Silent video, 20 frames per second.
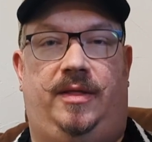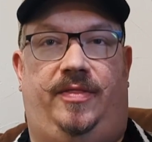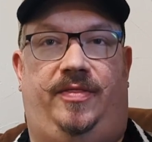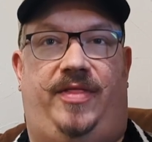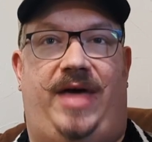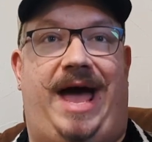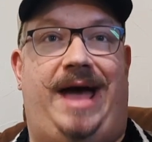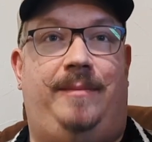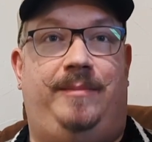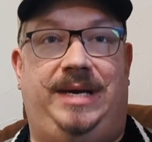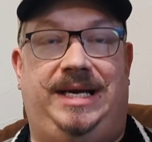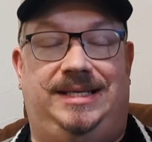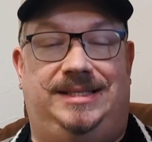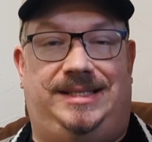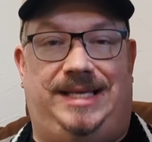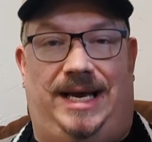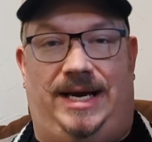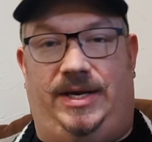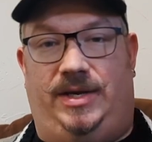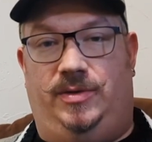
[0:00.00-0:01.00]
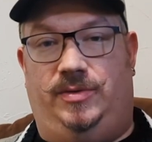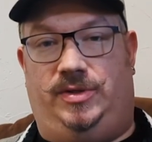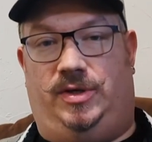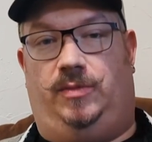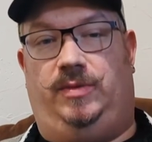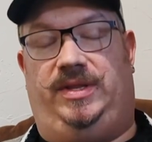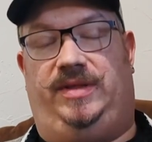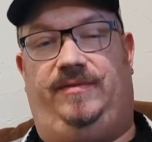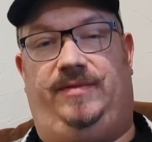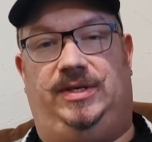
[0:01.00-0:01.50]
That means that a
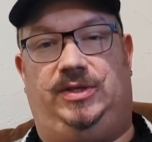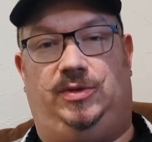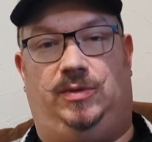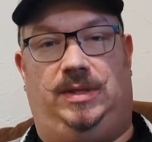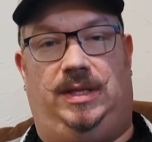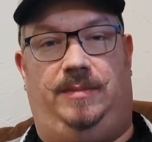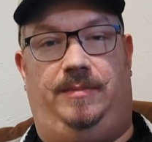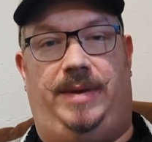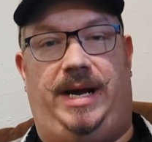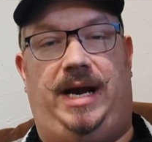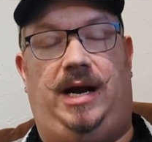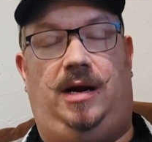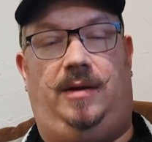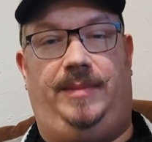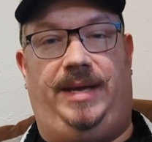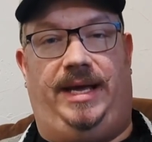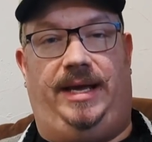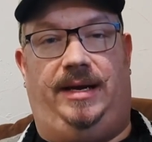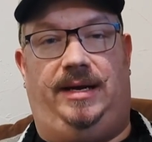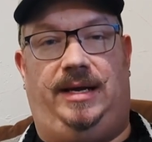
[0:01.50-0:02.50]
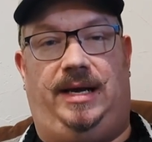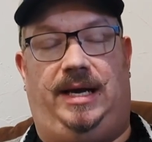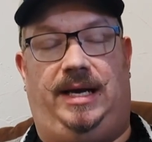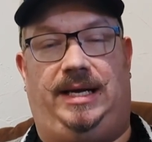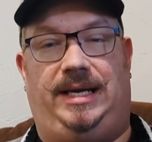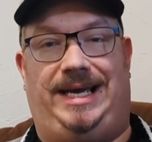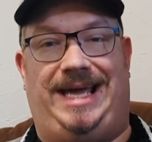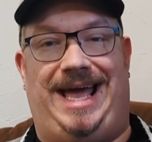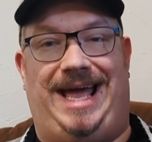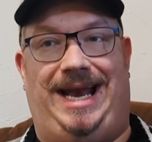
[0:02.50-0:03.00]
user with a visual impairment
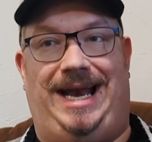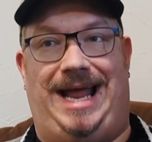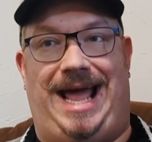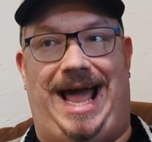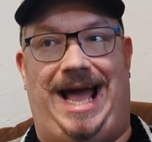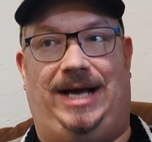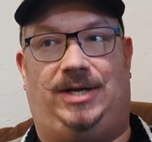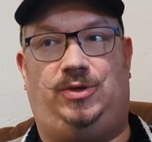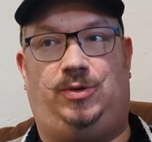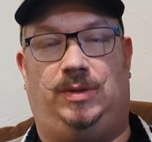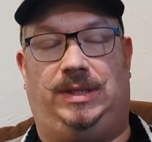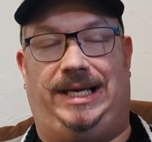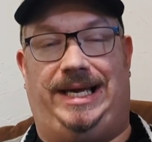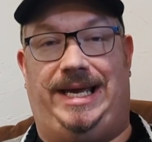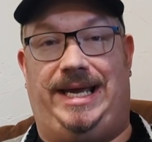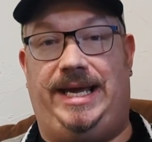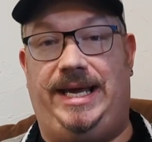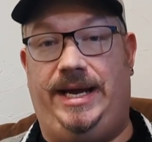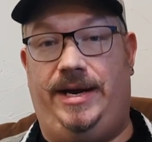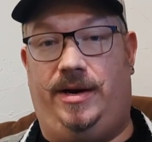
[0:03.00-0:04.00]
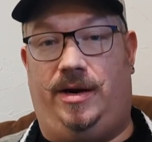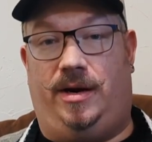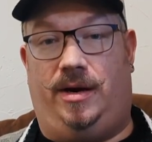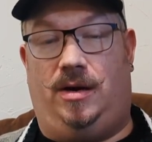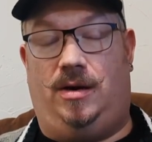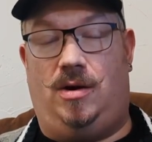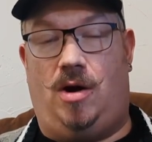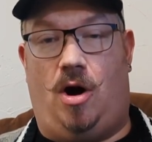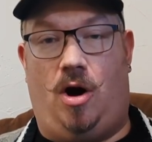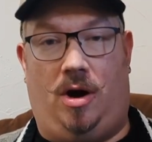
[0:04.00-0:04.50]
can actually
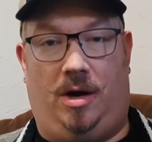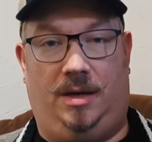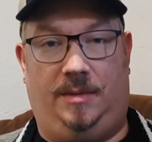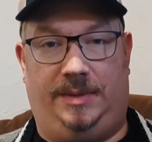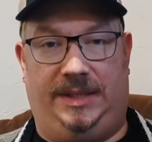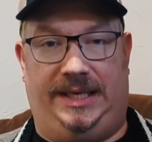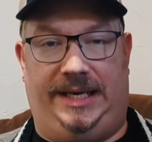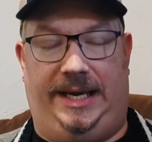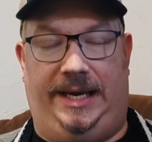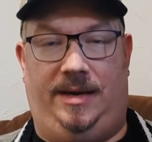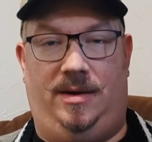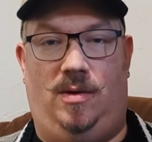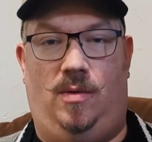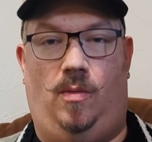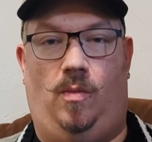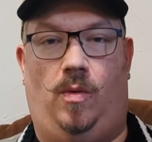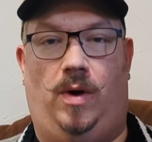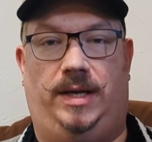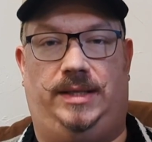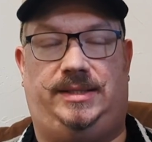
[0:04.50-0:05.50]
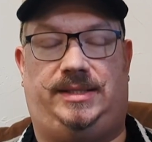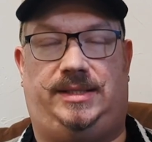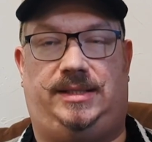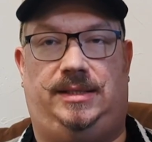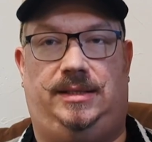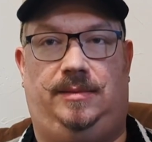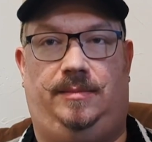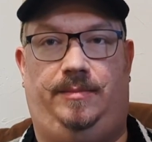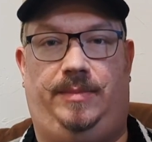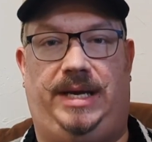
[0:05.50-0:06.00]
hear audibly
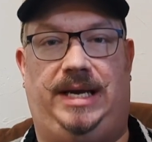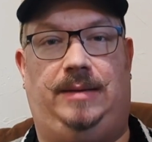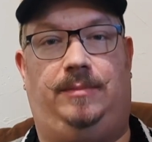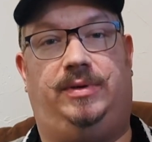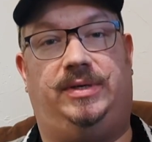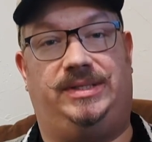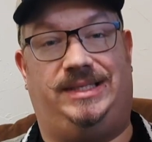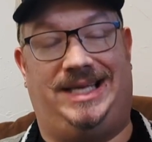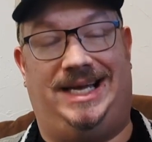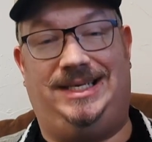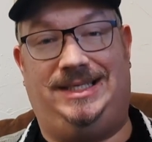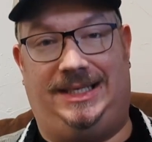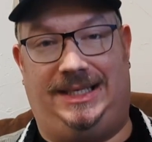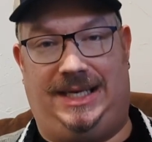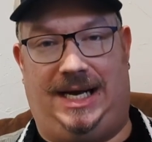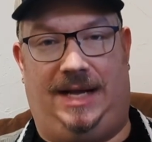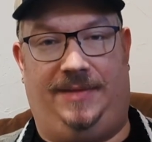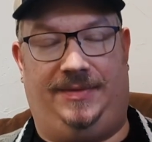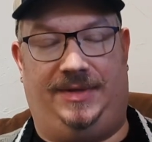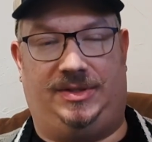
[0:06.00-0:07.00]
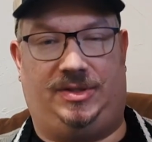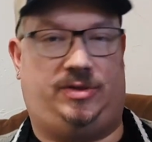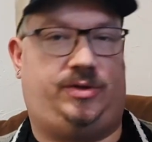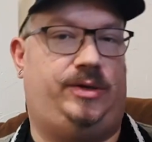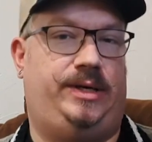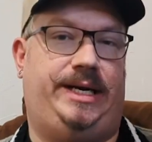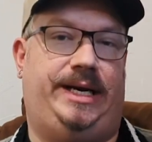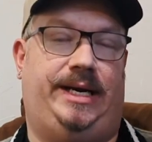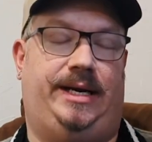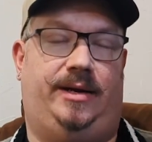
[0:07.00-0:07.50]
what's being presented on the
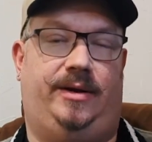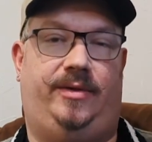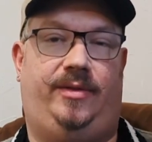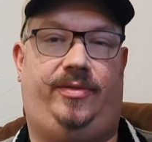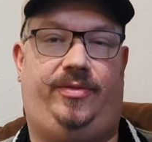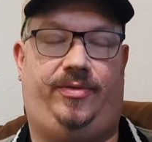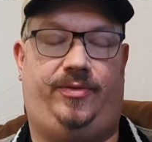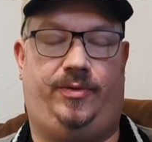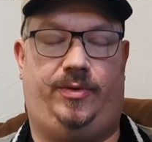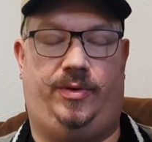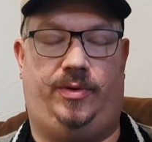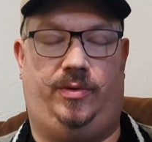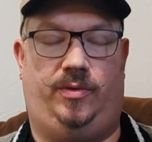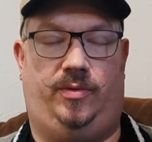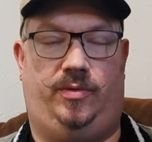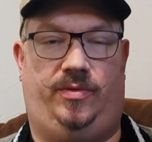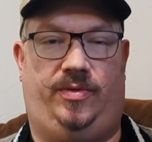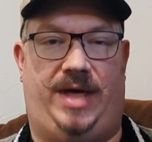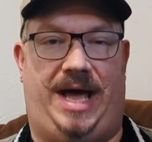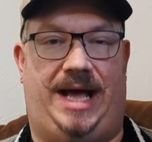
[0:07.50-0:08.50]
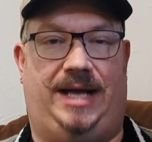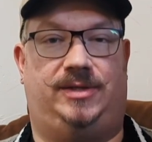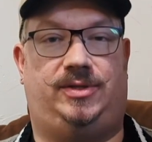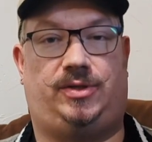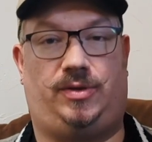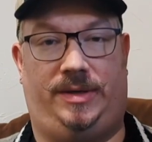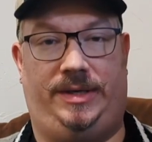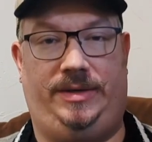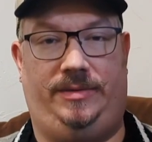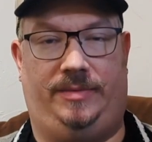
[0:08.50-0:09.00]
screen through that
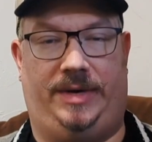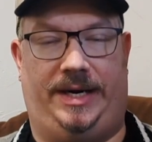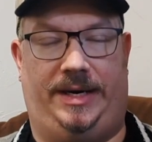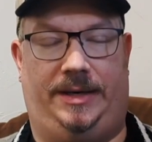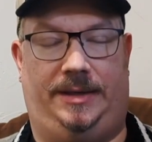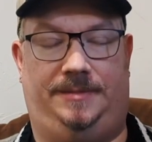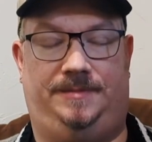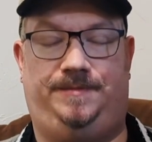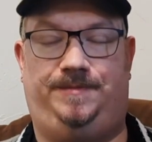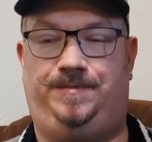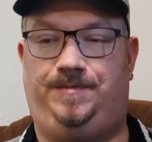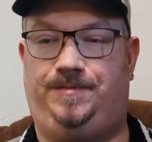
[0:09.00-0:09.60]
screen reader.